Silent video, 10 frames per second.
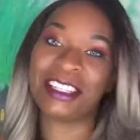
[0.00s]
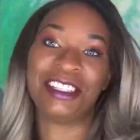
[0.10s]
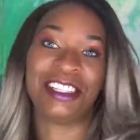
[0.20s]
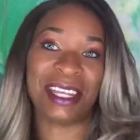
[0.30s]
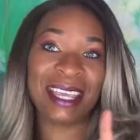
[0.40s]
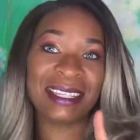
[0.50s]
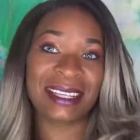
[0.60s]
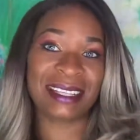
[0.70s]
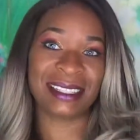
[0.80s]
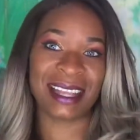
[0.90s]

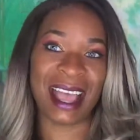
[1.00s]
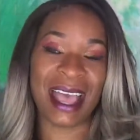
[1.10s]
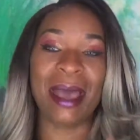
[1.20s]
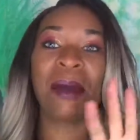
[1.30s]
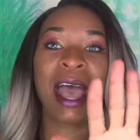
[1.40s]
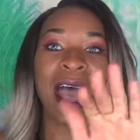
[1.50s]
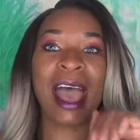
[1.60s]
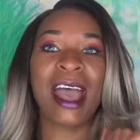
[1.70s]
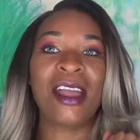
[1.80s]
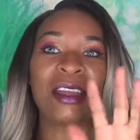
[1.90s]
Jesus time,
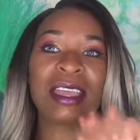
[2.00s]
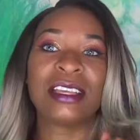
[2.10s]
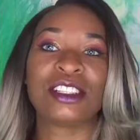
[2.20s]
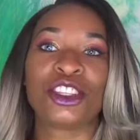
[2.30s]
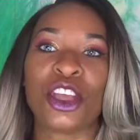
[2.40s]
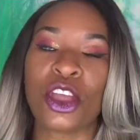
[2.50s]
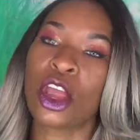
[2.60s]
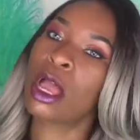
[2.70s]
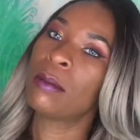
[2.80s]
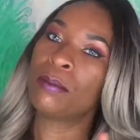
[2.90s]
our inner
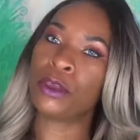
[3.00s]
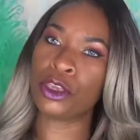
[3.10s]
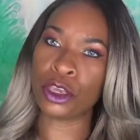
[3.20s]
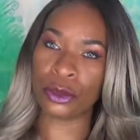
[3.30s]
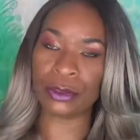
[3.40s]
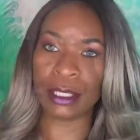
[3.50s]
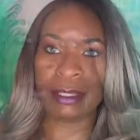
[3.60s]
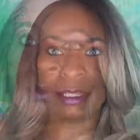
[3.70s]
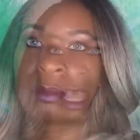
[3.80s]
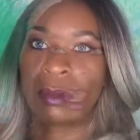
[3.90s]
beauty
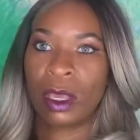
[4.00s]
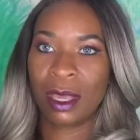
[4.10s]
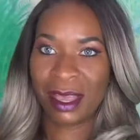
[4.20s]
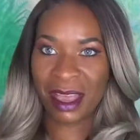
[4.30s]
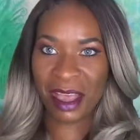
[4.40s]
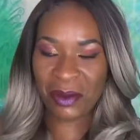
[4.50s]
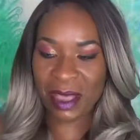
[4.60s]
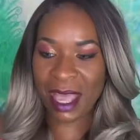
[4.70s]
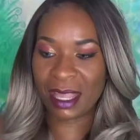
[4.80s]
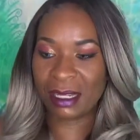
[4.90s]
time.
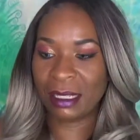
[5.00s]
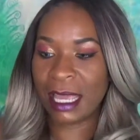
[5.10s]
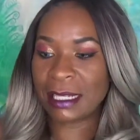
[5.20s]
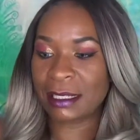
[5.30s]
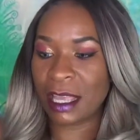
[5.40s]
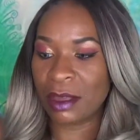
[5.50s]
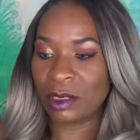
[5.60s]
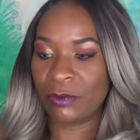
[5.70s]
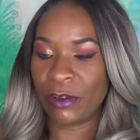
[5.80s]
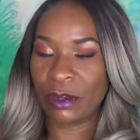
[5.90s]
Okay, let's go
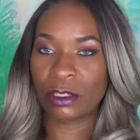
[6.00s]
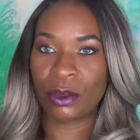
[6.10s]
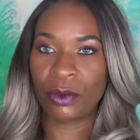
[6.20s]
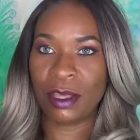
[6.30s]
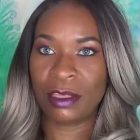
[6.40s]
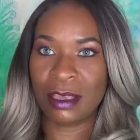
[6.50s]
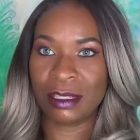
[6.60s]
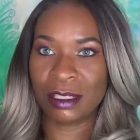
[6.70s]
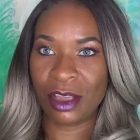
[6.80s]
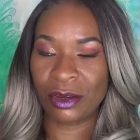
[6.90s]
to 1
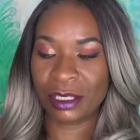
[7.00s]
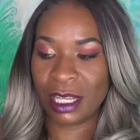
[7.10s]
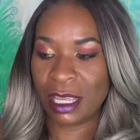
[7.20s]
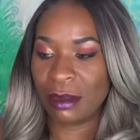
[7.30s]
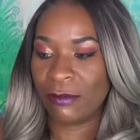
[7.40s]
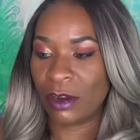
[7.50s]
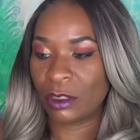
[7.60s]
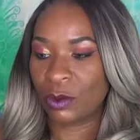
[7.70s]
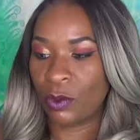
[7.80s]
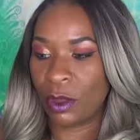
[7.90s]
Corinthians 13,
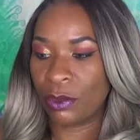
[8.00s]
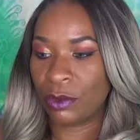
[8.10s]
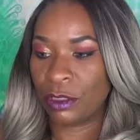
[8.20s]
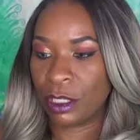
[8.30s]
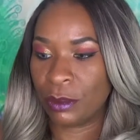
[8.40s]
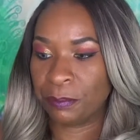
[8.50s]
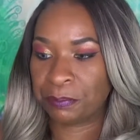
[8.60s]
verse 1 through 2.